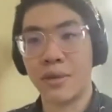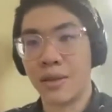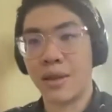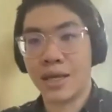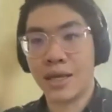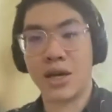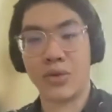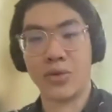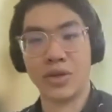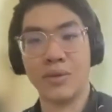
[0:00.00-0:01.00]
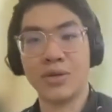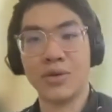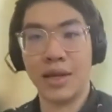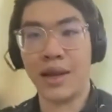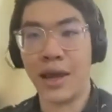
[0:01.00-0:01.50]
on like scholarships, so
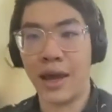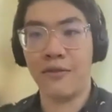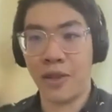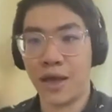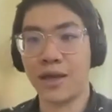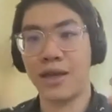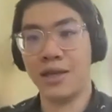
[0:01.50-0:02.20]
I didn't have like a